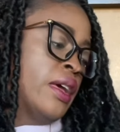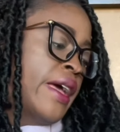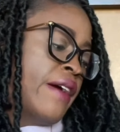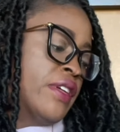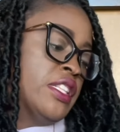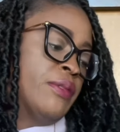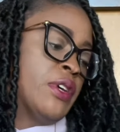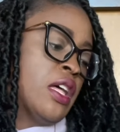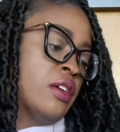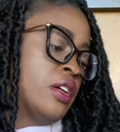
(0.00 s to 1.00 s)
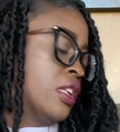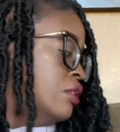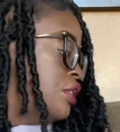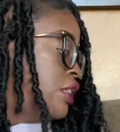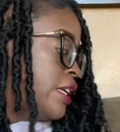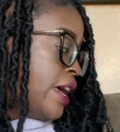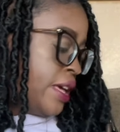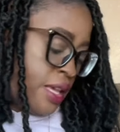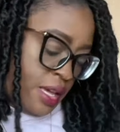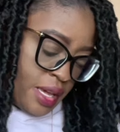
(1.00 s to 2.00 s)
have a lip color close to
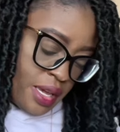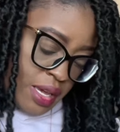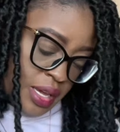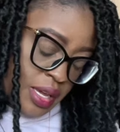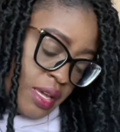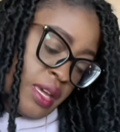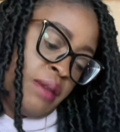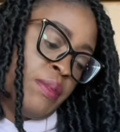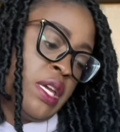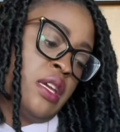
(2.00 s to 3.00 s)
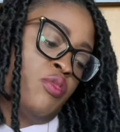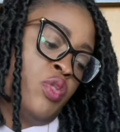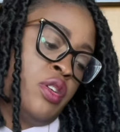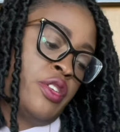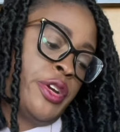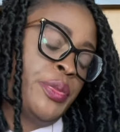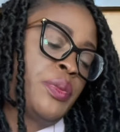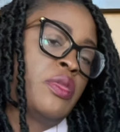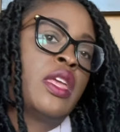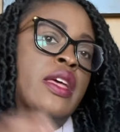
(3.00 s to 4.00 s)
that and make it work.
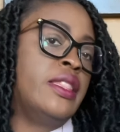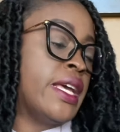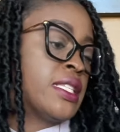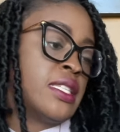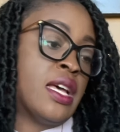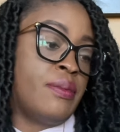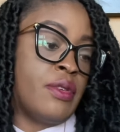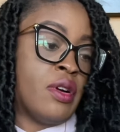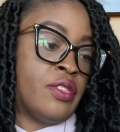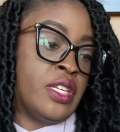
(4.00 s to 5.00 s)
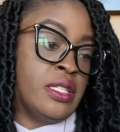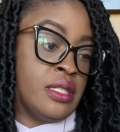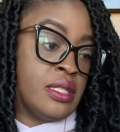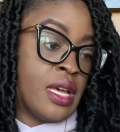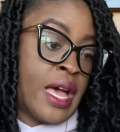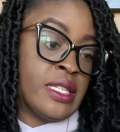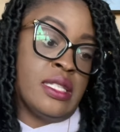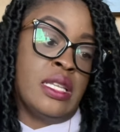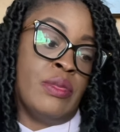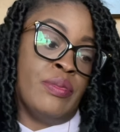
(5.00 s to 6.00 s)
Next up are these Ice
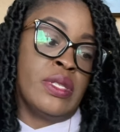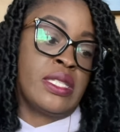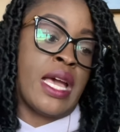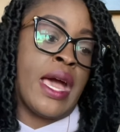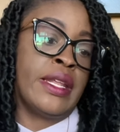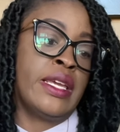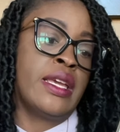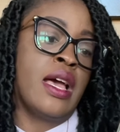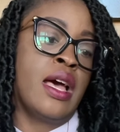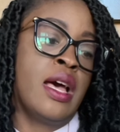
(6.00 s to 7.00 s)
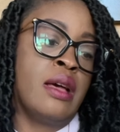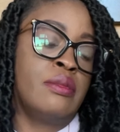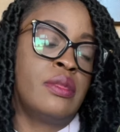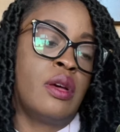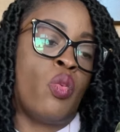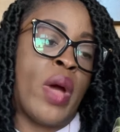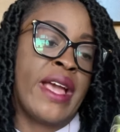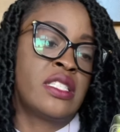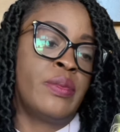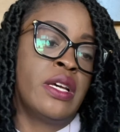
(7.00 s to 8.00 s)
Lemon Biscotti um,
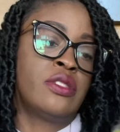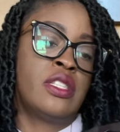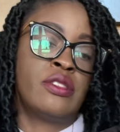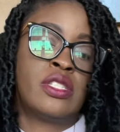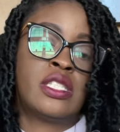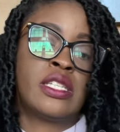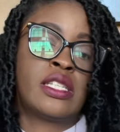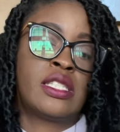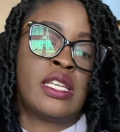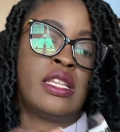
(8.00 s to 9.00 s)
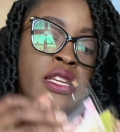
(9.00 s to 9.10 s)
wax melts. There's six in